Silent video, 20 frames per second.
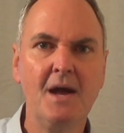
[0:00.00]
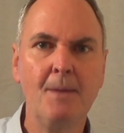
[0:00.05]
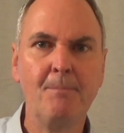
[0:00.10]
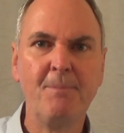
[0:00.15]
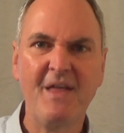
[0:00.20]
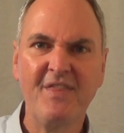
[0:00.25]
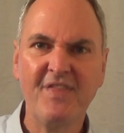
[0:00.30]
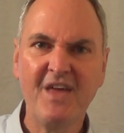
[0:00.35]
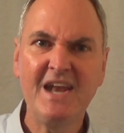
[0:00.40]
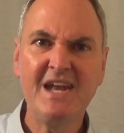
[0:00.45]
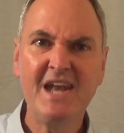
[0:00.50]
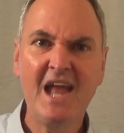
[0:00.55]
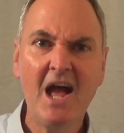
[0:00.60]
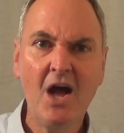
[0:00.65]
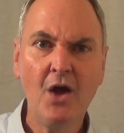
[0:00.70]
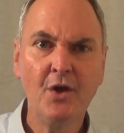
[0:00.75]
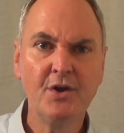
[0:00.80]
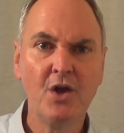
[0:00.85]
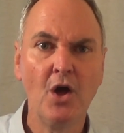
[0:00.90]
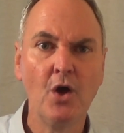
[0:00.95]
but they
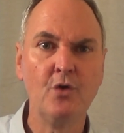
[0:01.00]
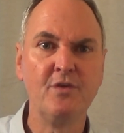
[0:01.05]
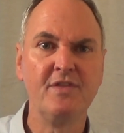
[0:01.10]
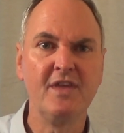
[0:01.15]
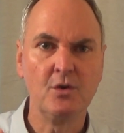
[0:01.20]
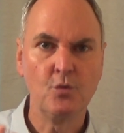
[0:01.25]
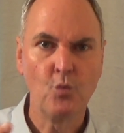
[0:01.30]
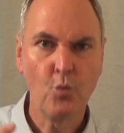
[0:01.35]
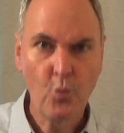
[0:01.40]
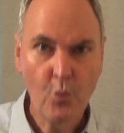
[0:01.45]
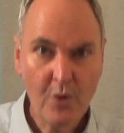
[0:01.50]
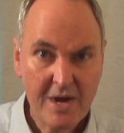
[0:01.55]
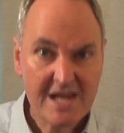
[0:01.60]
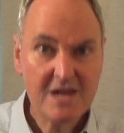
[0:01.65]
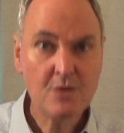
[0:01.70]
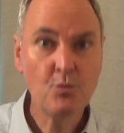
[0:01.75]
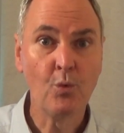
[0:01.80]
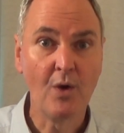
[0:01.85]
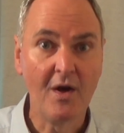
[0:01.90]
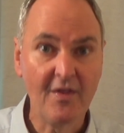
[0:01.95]
now know that
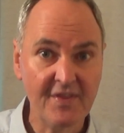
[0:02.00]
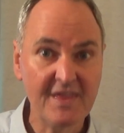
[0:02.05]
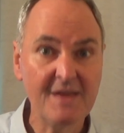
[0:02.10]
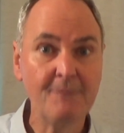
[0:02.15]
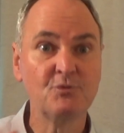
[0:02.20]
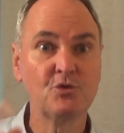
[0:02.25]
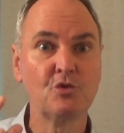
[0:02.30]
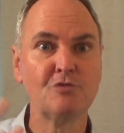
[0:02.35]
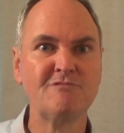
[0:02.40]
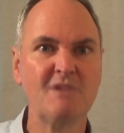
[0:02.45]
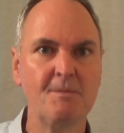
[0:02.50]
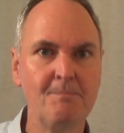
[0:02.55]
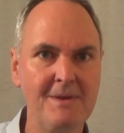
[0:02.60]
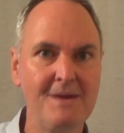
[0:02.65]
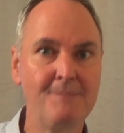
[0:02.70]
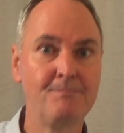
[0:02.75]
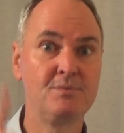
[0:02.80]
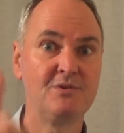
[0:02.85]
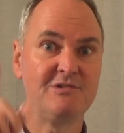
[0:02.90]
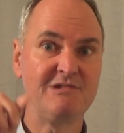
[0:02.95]
we want them to
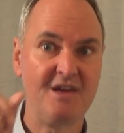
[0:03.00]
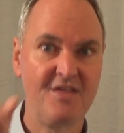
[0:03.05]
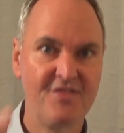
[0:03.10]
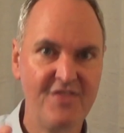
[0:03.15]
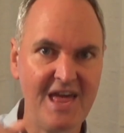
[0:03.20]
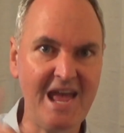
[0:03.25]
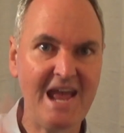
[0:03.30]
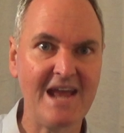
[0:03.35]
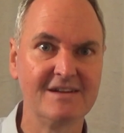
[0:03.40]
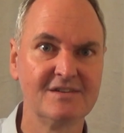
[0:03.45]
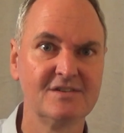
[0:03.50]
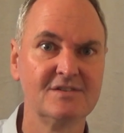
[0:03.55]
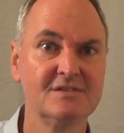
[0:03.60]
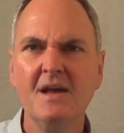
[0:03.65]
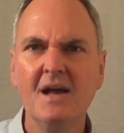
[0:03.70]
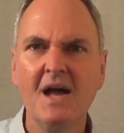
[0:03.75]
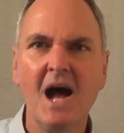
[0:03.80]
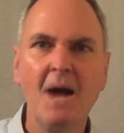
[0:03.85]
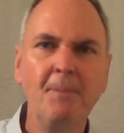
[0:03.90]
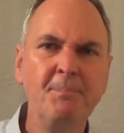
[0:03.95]
remember that.
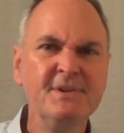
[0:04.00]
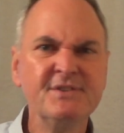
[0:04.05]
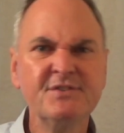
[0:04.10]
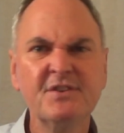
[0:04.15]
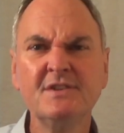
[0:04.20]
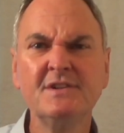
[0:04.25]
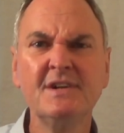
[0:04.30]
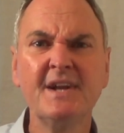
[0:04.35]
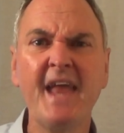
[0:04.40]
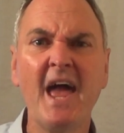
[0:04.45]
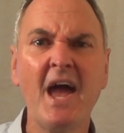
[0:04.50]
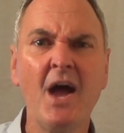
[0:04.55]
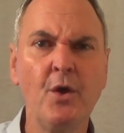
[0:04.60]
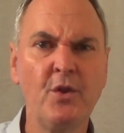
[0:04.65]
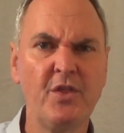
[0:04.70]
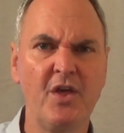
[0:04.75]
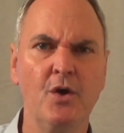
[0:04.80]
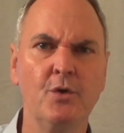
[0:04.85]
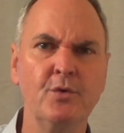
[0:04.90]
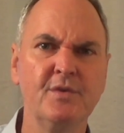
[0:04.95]
Up until now
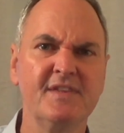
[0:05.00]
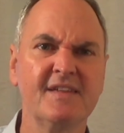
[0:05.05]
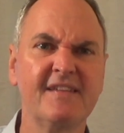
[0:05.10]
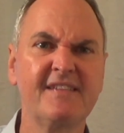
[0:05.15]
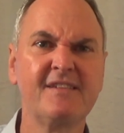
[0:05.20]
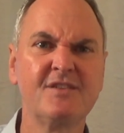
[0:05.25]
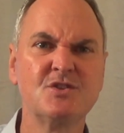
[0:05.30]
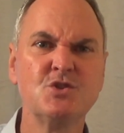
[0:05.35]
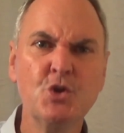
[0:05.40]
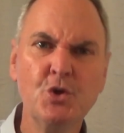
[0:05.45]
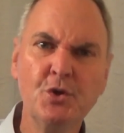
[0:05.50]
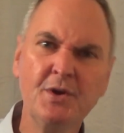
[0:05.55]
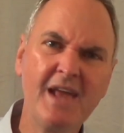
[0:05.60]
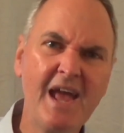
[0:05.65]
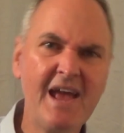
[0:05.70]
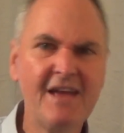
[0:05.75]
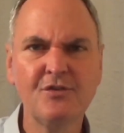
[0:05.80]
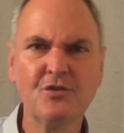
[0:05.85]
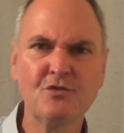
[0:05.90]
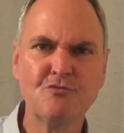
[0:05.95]
though, the student
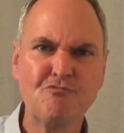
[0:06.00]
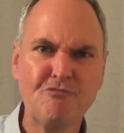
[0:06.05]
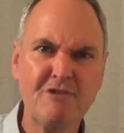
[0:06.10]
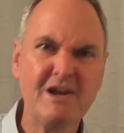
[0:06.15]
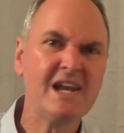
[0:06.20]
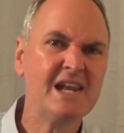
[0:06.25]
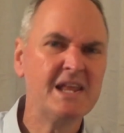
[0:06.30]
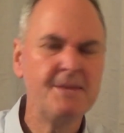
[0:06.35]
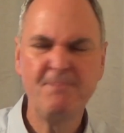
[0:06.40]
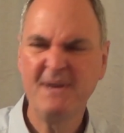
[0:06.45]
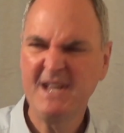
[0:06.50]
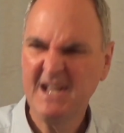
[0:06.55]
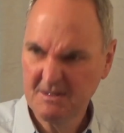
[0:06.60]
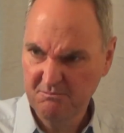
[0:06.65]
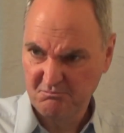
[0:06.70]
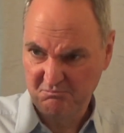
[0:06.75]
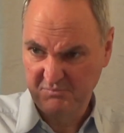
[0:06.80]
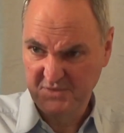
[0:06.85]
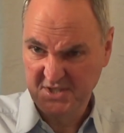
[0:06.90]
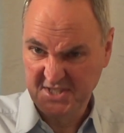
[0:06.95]
hasn't really been
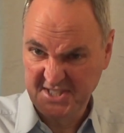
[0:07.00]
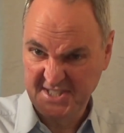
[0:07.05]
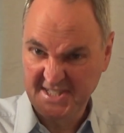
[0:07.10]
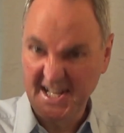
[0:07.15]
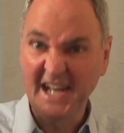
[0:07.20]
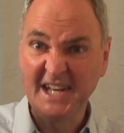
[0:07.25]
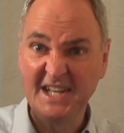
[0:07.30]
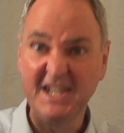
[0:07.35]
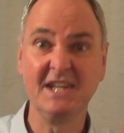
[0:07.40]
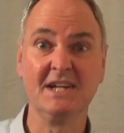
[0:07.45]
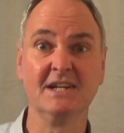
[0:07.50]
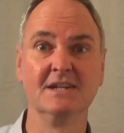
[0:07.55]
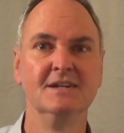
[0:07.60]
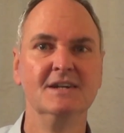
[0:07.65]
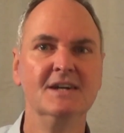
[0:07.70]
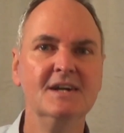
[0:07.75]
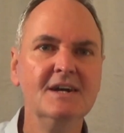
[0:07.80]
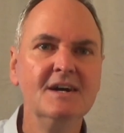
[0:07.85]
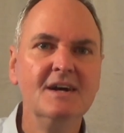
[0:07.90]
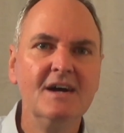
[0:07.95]
studying.
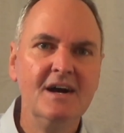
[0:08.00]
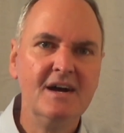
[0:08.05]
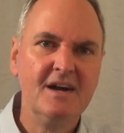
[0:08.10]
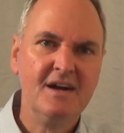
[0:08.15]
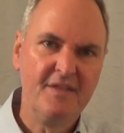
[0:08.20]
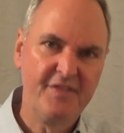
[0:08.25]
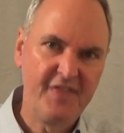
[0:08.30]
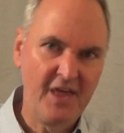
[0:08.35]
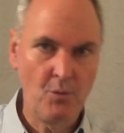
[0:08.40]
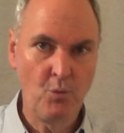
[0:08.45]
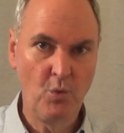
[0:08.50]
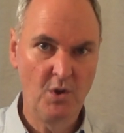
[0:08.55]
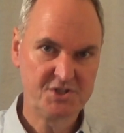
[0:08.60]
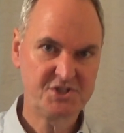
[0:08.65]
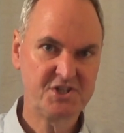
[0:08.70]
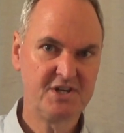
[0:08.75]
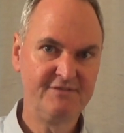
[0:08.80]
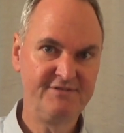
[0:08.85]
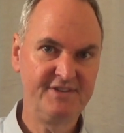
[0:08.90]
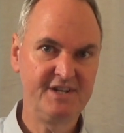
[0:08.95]
They
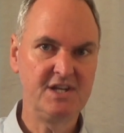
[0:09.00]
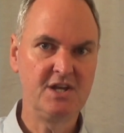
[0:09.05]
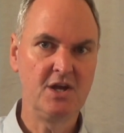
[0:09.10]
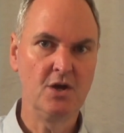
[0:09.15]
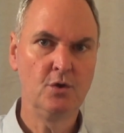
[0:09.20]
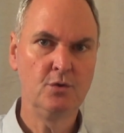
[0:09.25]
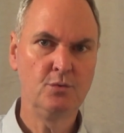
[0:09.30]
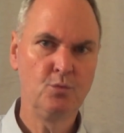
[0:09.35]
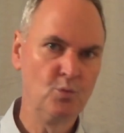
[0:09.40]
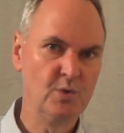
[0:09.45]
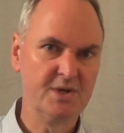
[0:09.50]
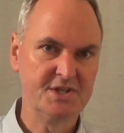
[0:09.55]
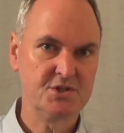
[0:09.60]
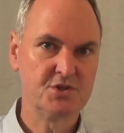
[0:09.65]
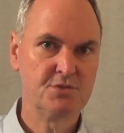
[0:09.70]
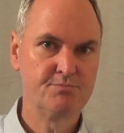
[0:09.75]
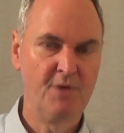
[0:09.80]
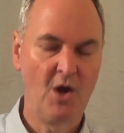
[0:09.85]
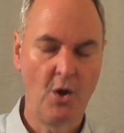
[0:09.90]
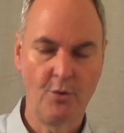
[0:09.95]
watched a video, which
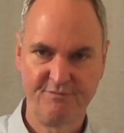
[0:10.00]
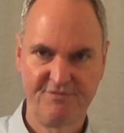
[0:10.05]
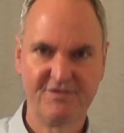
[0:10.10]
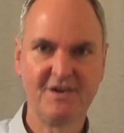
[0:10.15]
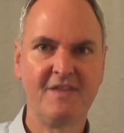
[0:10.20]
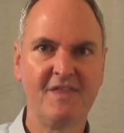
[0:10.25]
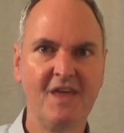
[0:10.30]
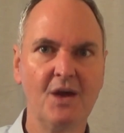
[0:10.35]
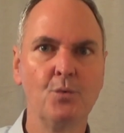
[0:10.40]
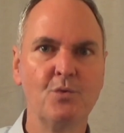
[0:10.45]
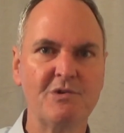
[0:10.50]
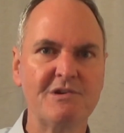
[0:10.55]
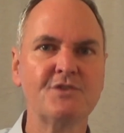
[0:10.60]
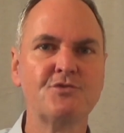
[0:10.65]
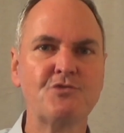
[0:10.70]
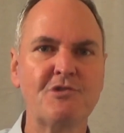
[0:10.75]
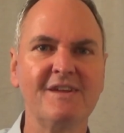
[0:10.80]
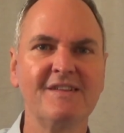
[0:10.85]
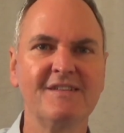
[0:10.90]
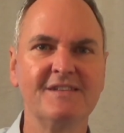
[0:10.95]
hopefully they were
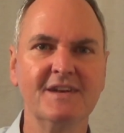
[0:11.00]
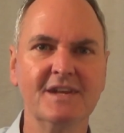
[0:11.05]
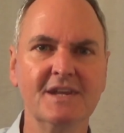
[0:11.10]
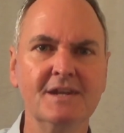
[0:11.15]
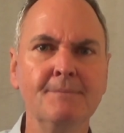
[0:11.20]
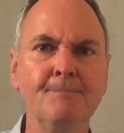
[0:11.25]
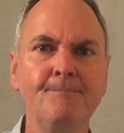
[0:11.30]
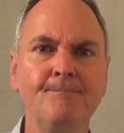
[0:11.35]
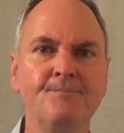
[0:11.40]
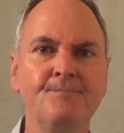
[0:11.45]
interested in,